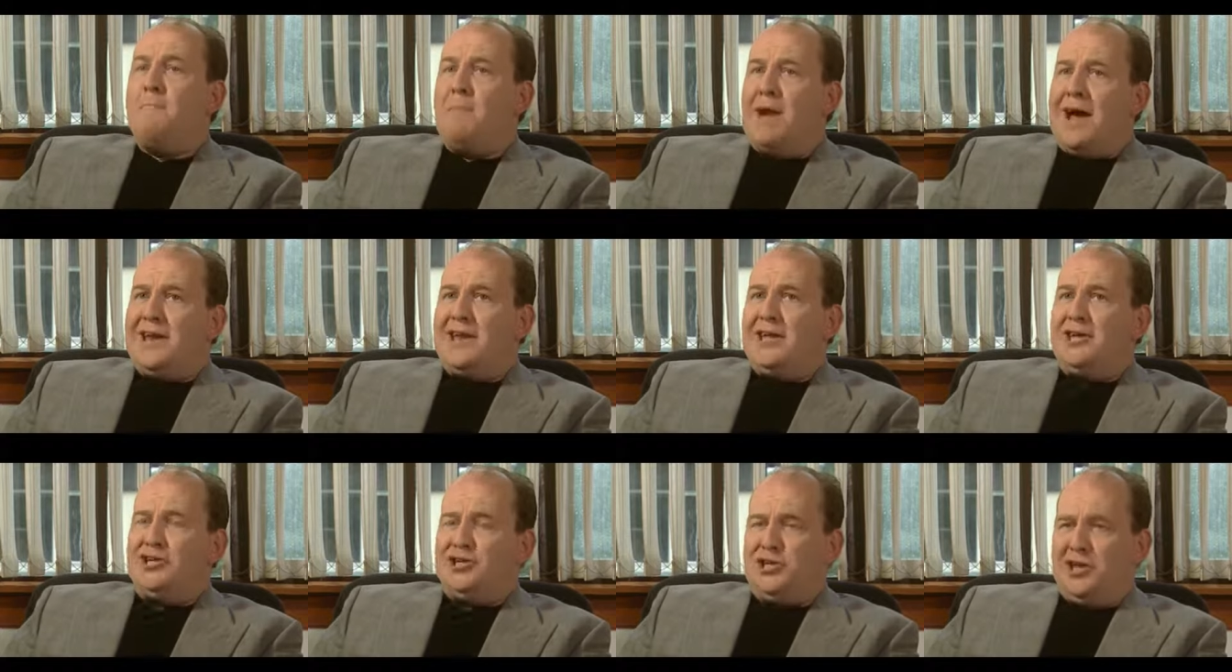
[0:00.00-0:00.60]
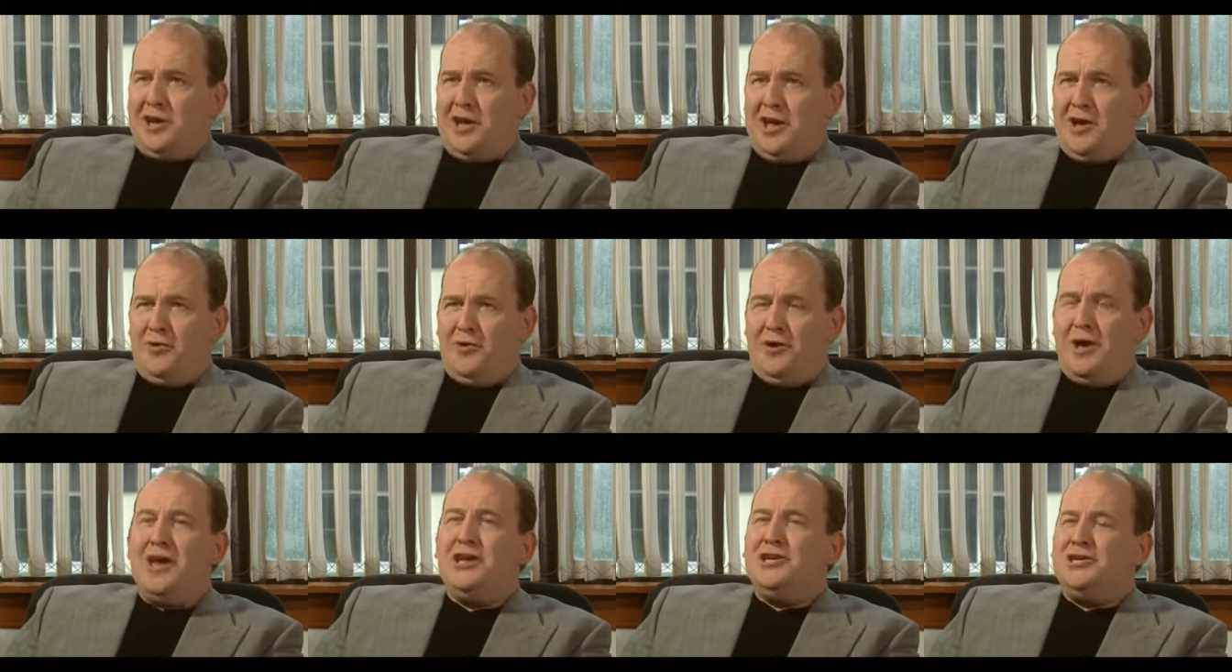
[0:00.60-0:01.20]
my niece
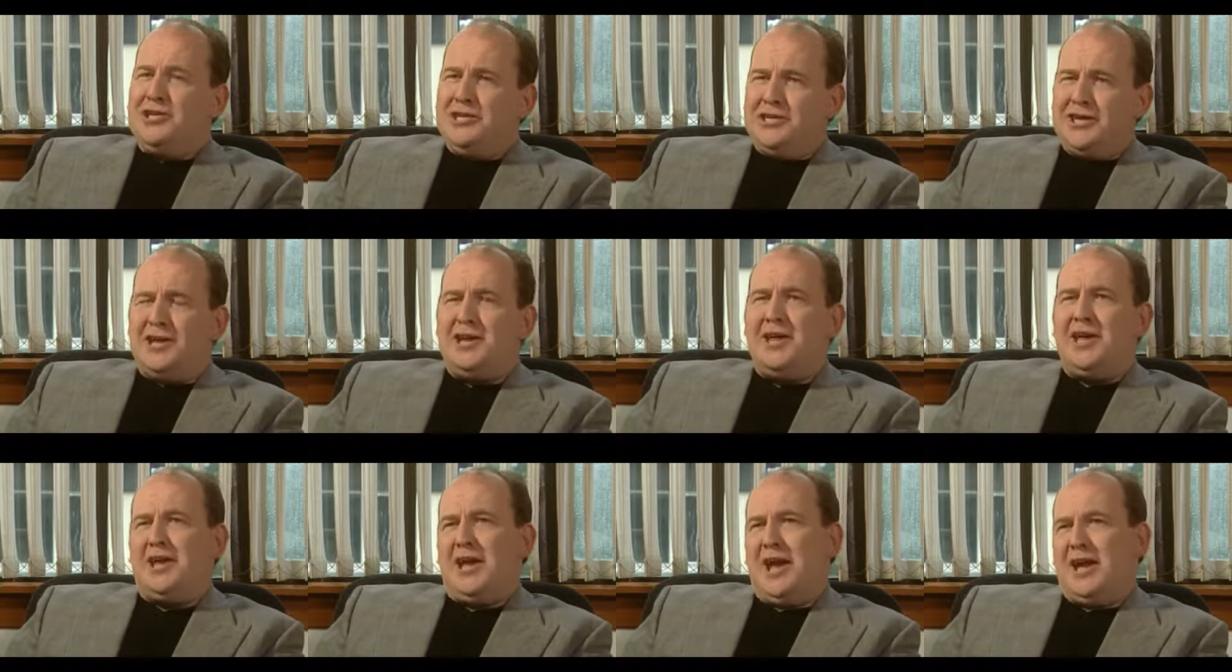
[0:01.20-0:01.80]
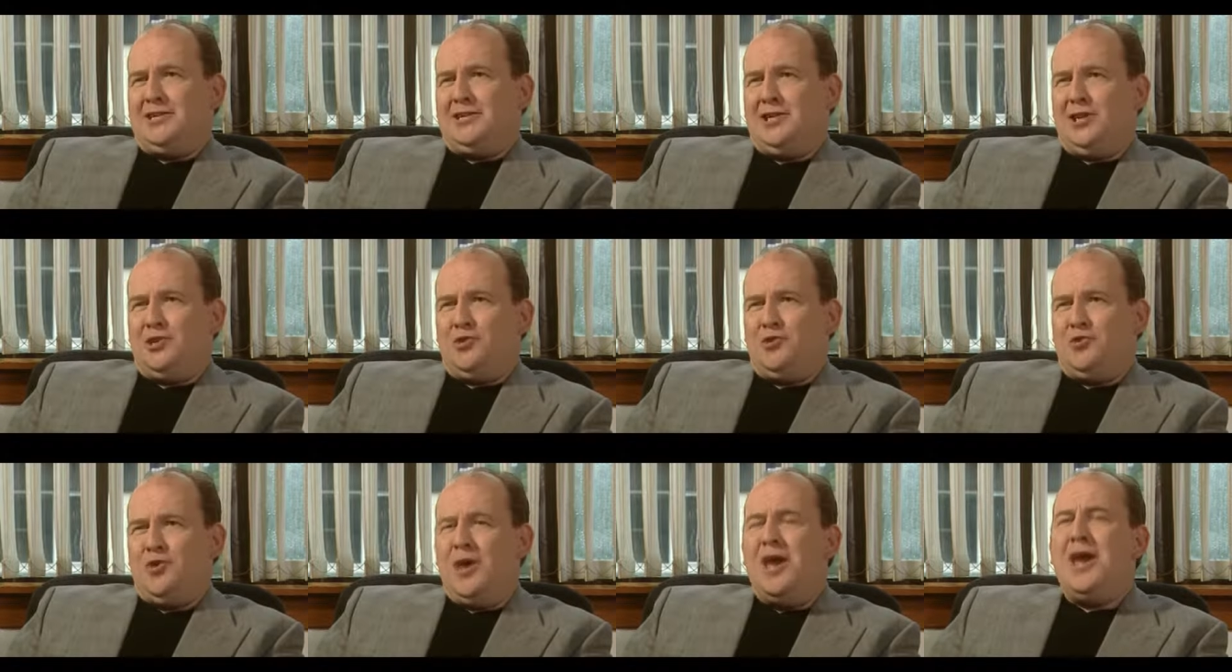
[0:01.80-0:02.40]
Chanel, she's into guys
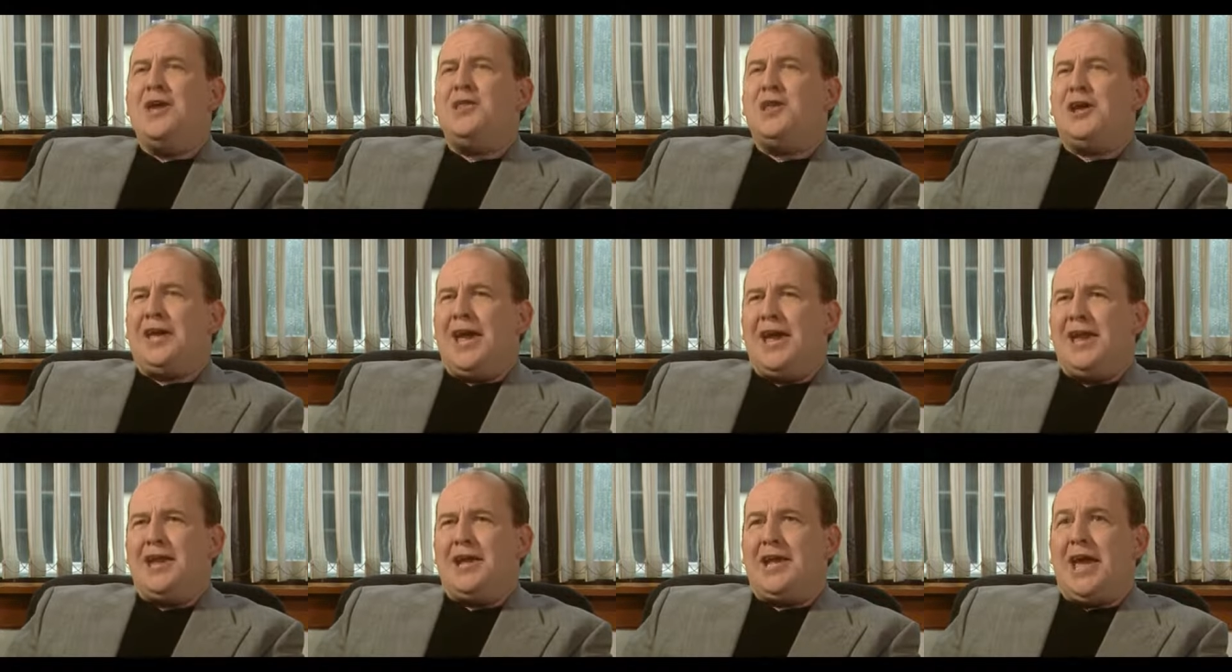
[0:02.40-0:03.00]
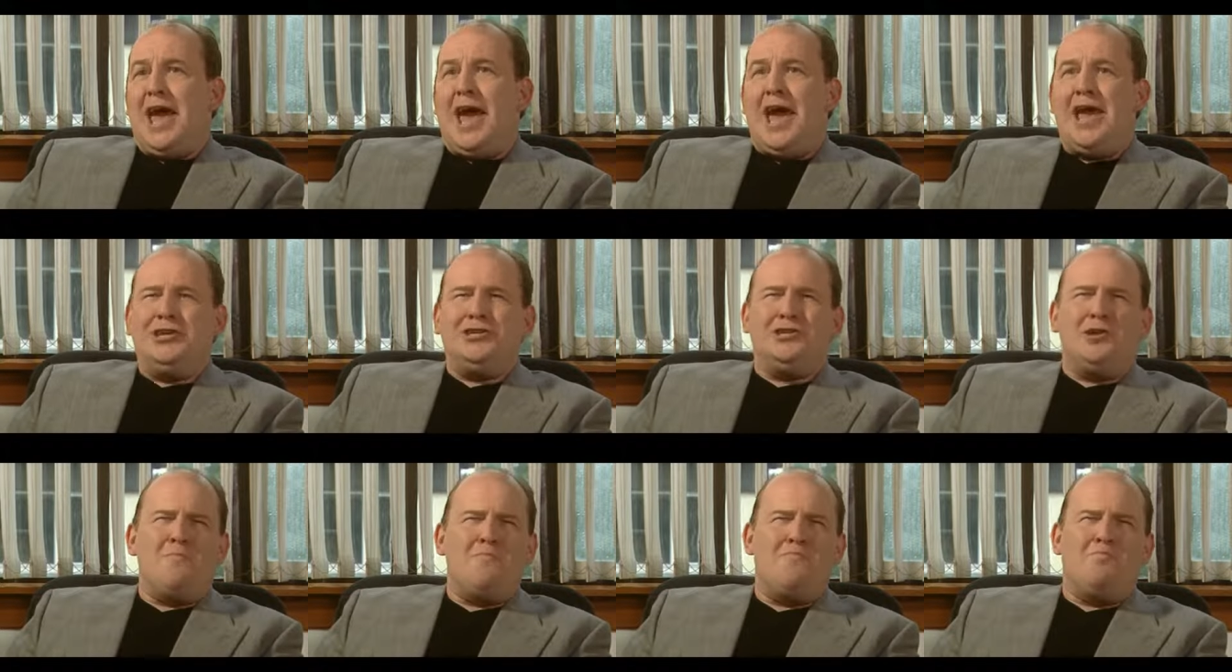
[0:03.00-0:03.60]
like you. The kind of
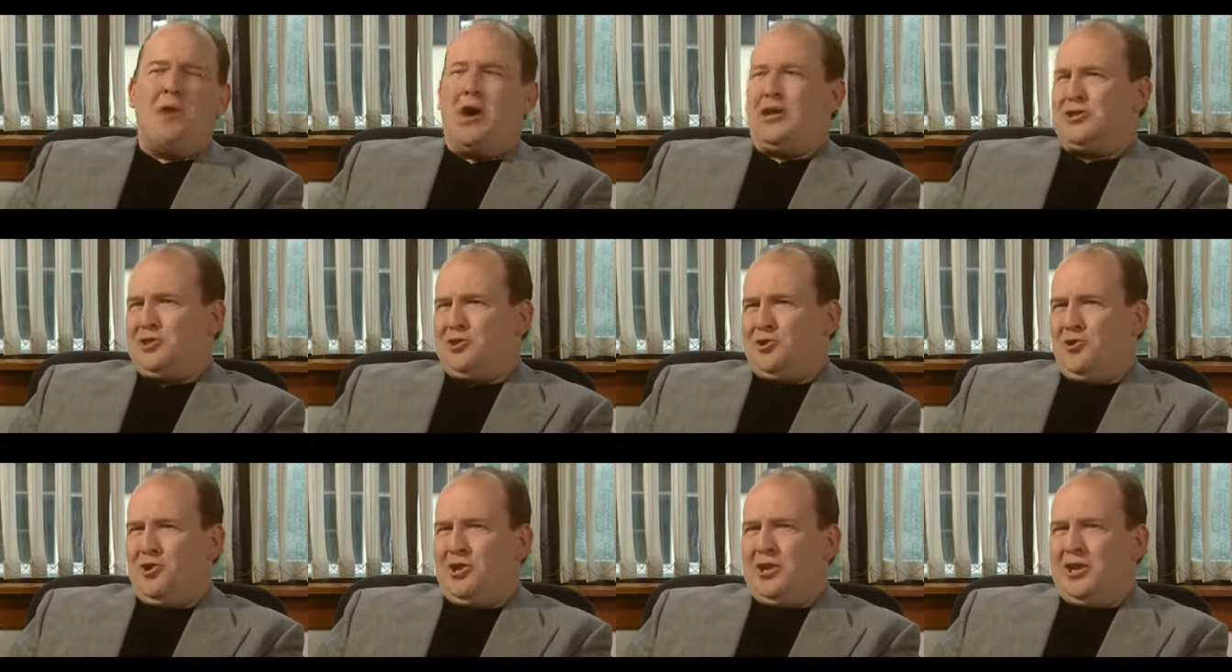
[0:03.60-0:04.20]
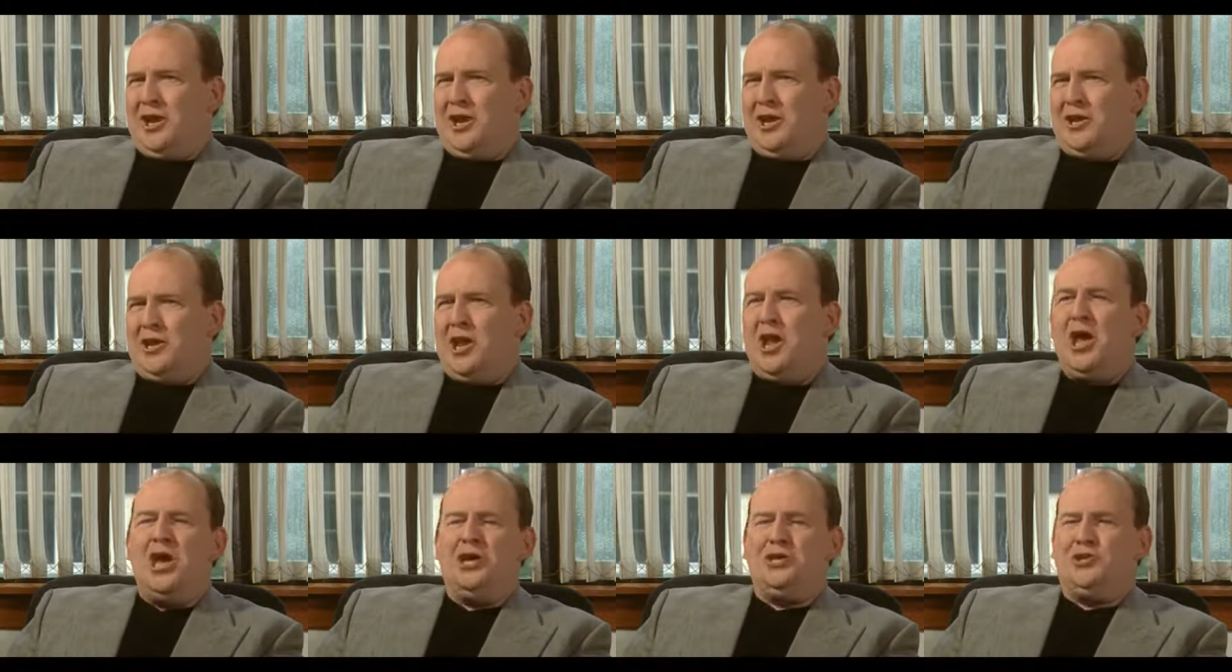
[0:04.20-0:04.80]
guys that burst out
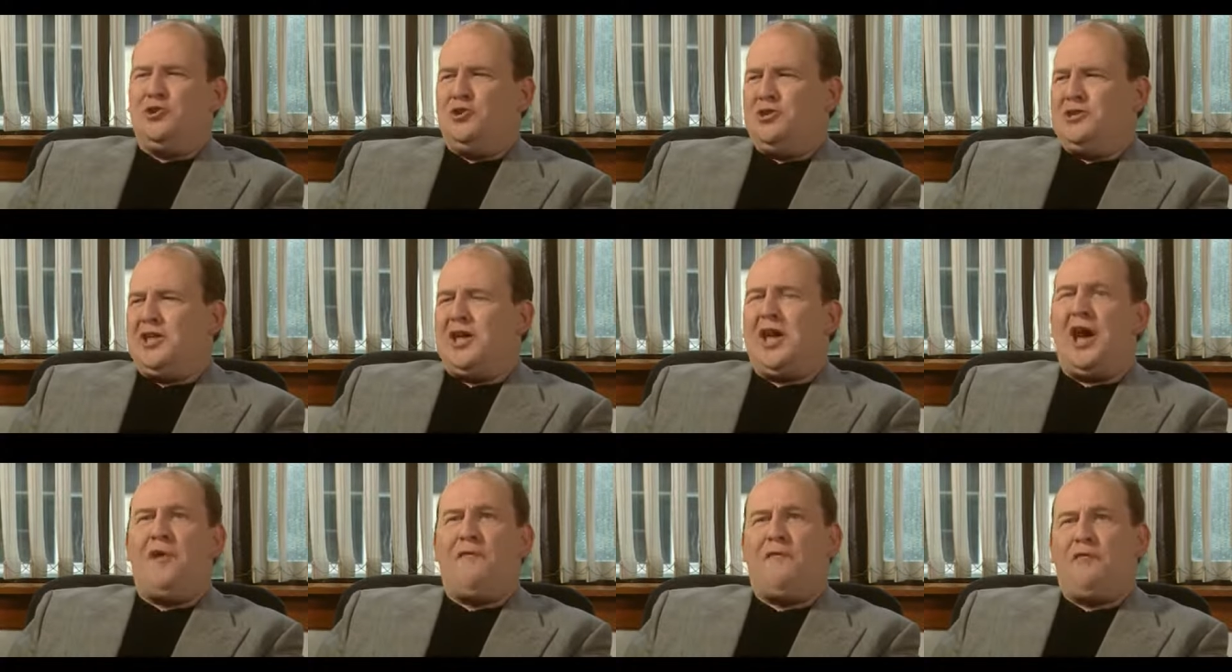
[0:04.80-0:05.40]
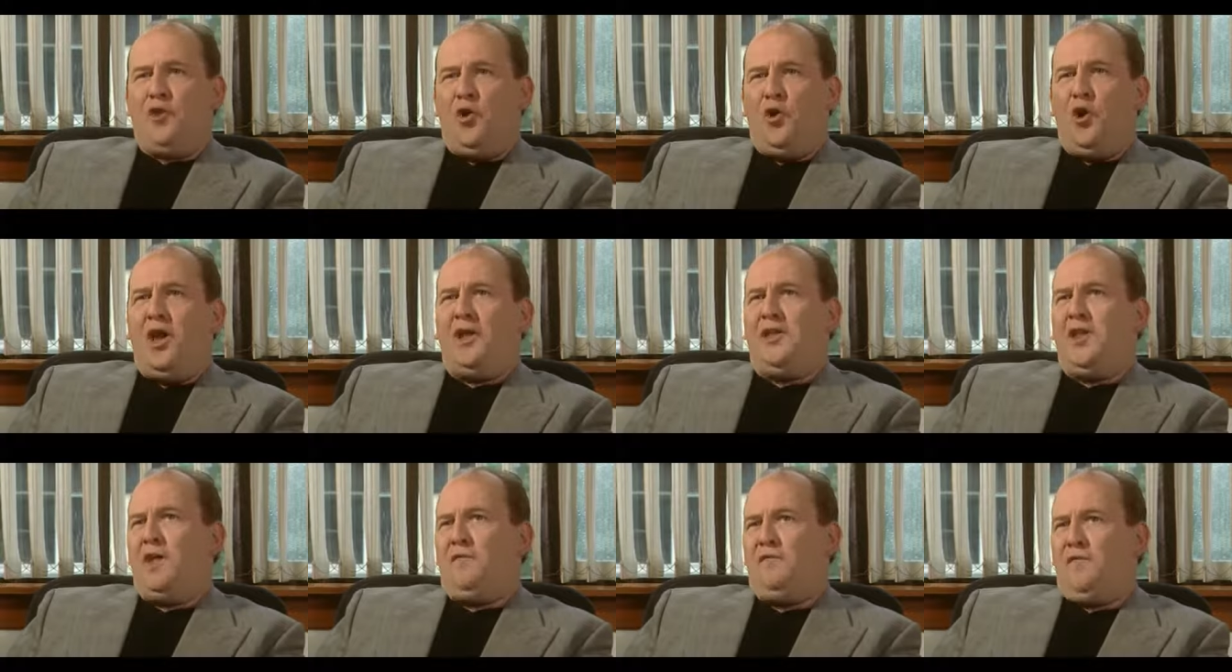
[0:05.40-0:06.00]
greeting as soon as they get a float
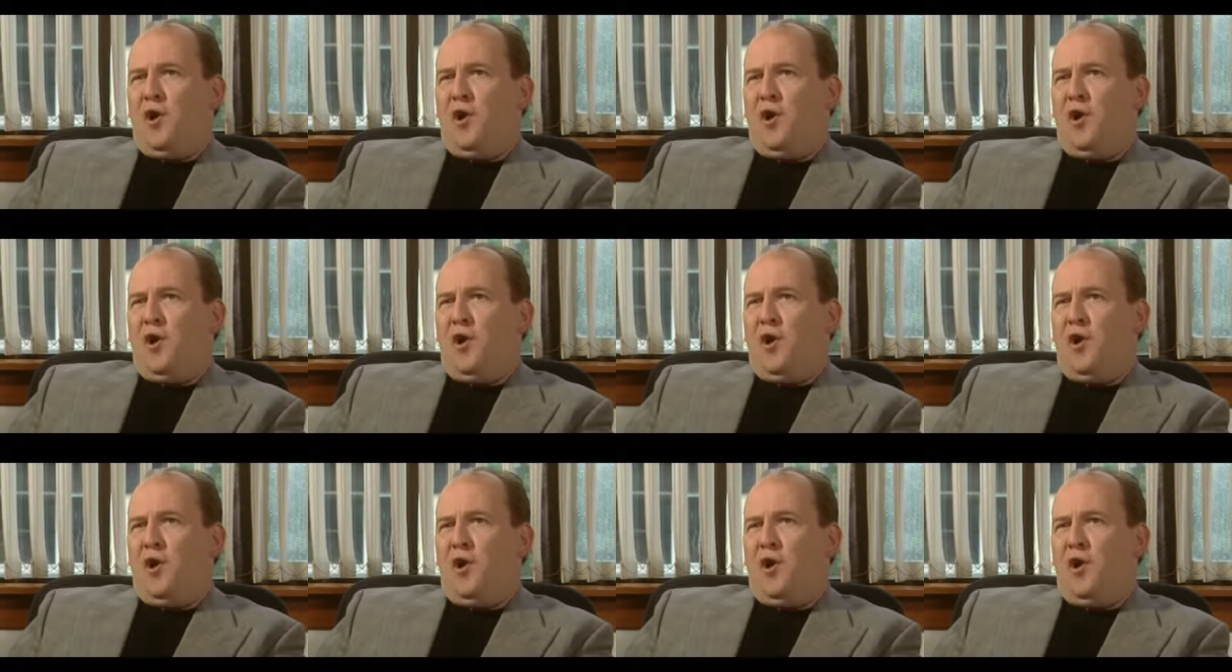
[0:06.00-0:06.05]
of them